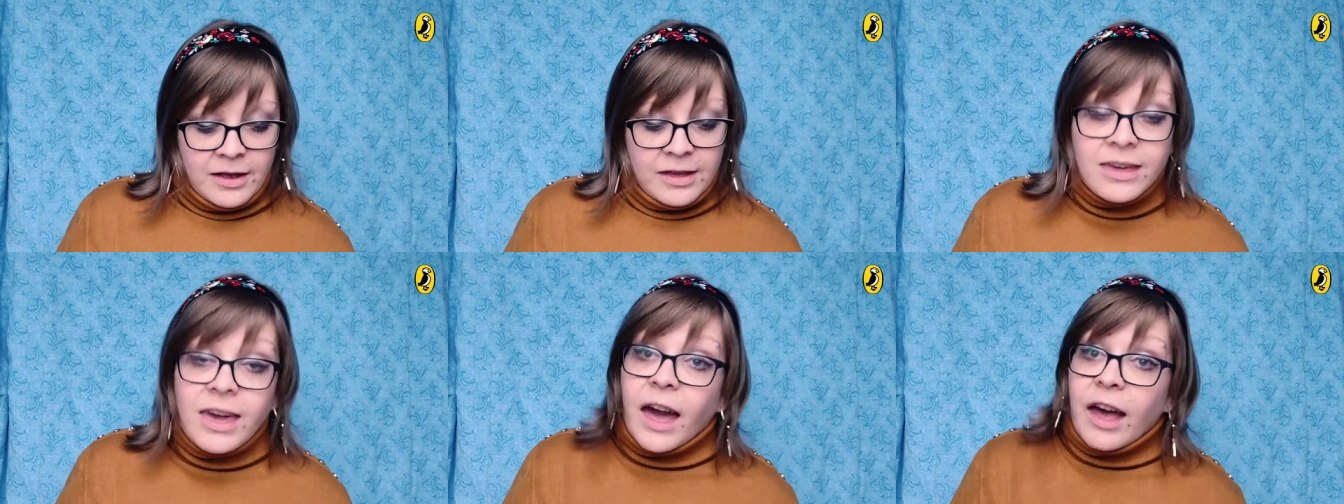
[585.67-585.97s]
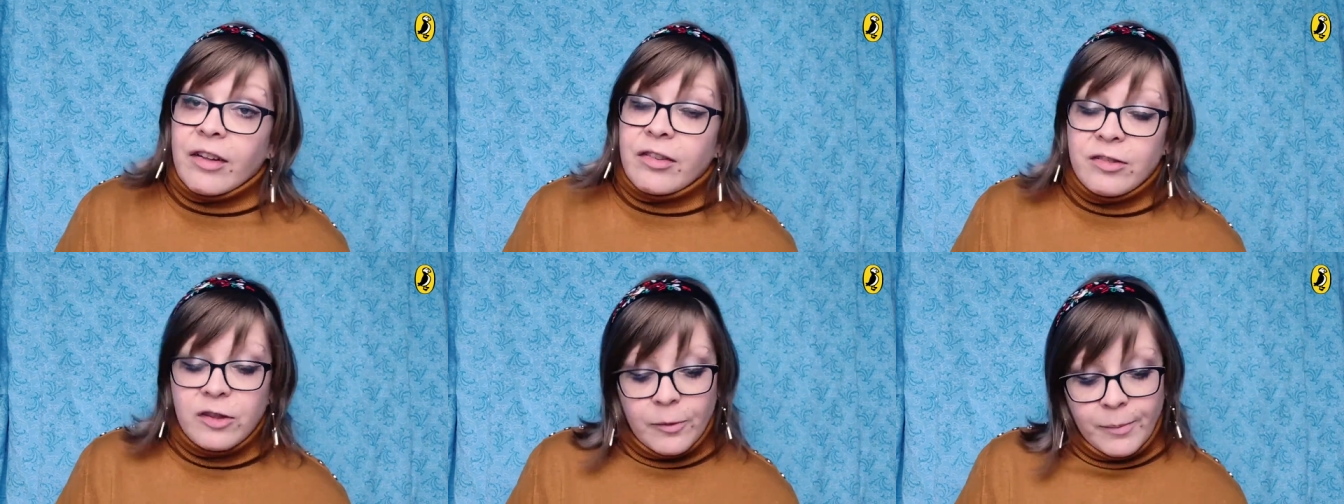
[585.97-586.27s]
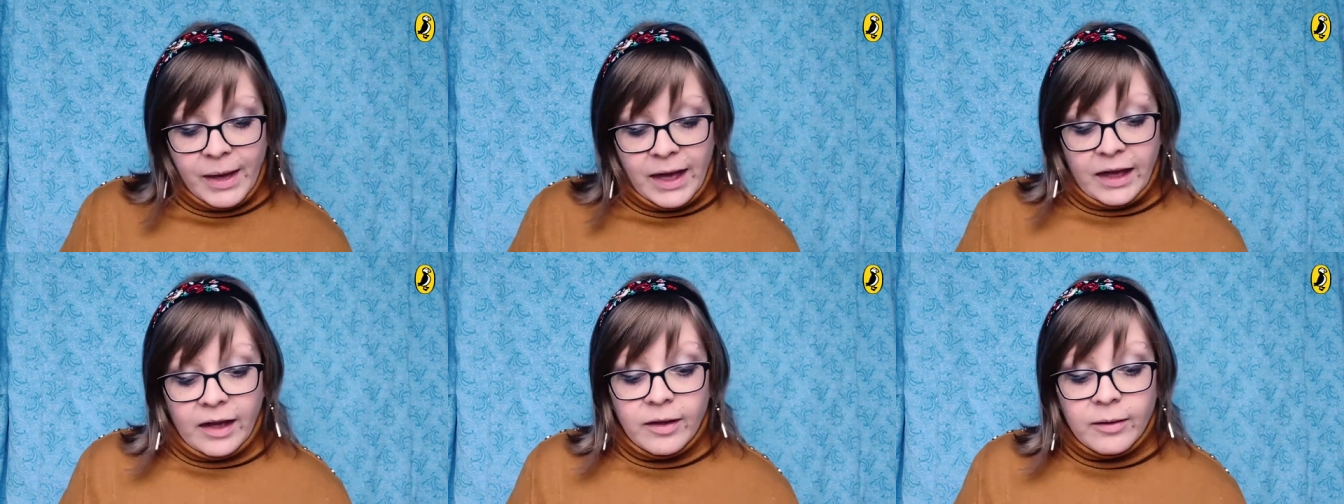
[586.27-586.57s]
Yes,
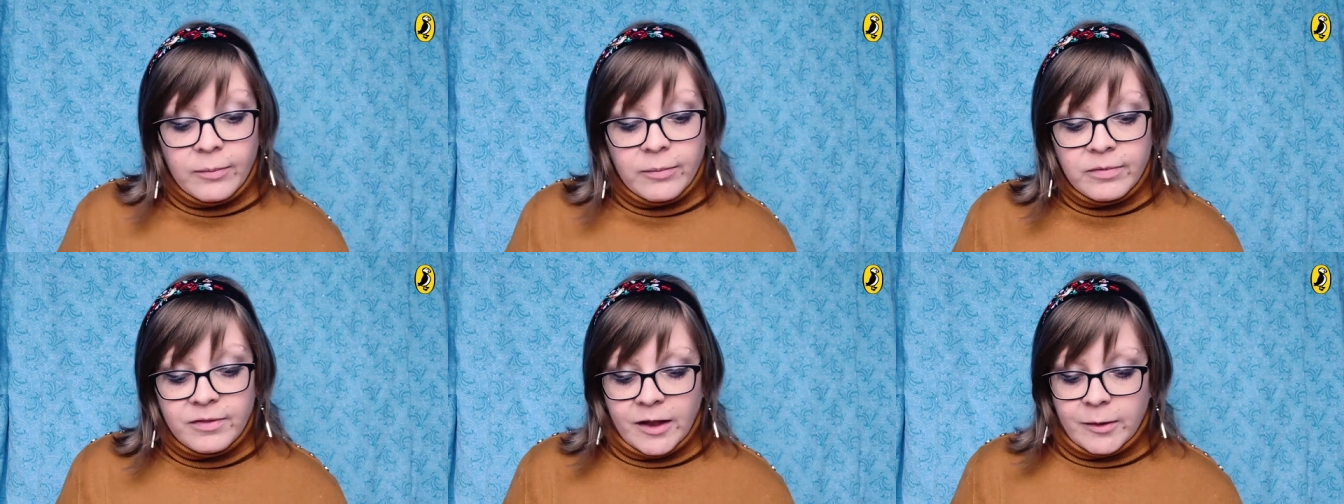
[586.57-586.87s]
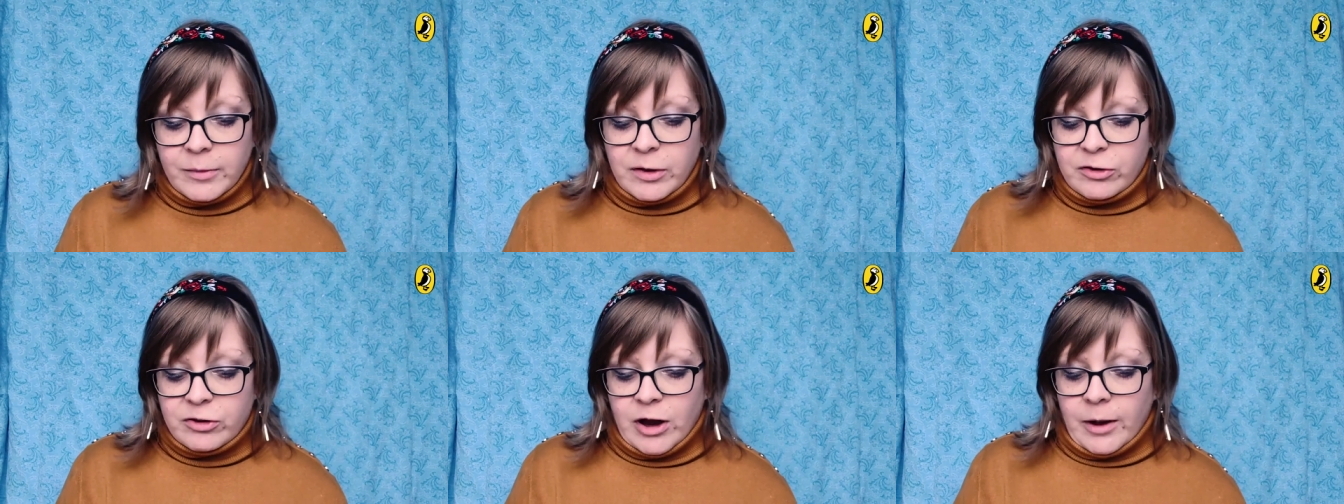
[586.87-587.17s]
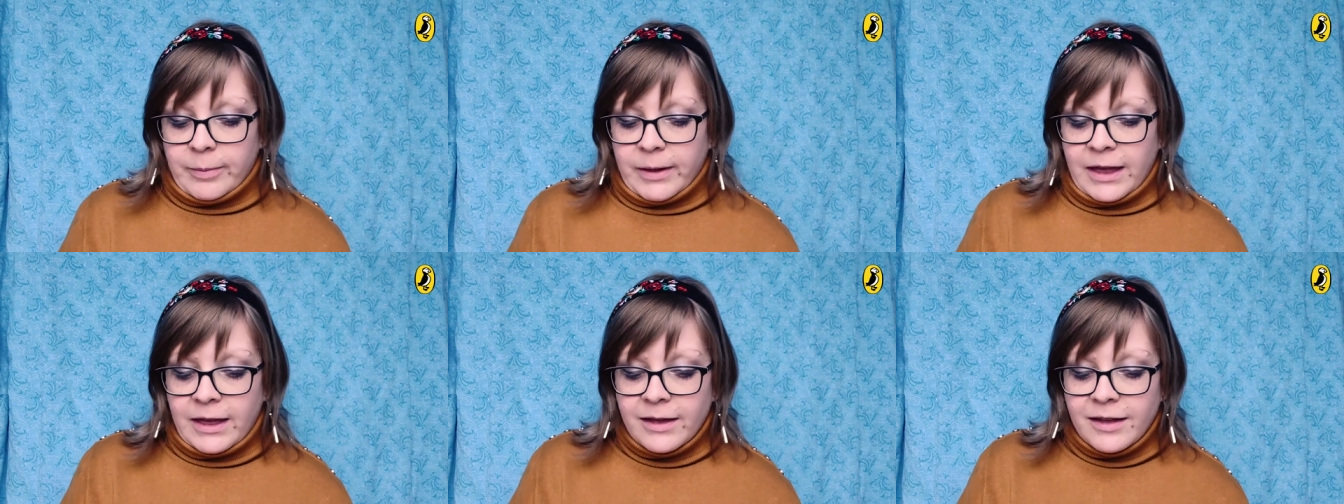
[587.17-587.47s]
you may, said Miss
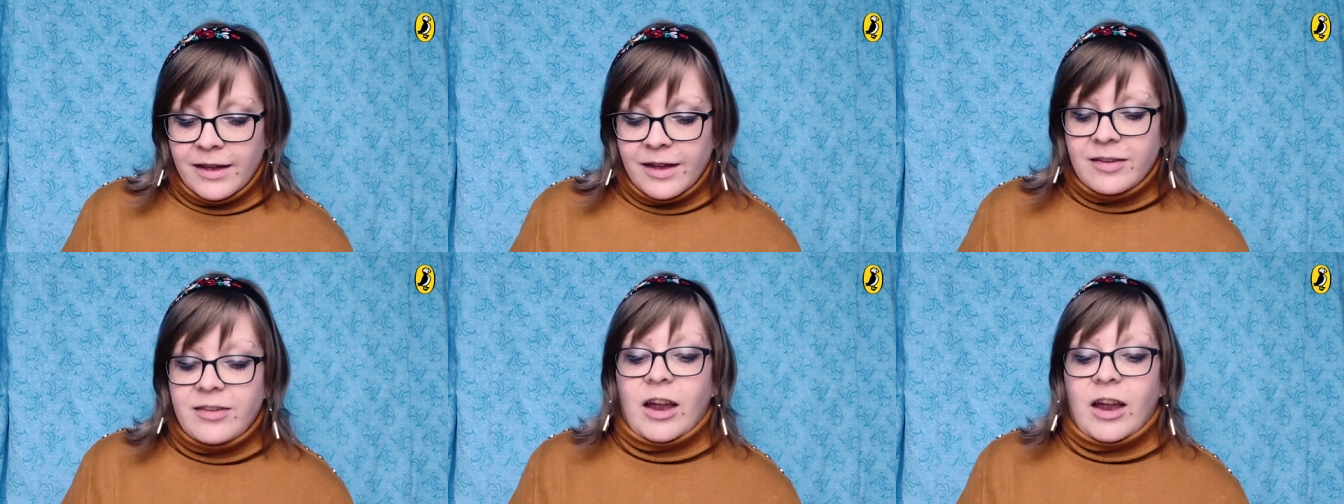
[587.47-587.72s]
Trepke.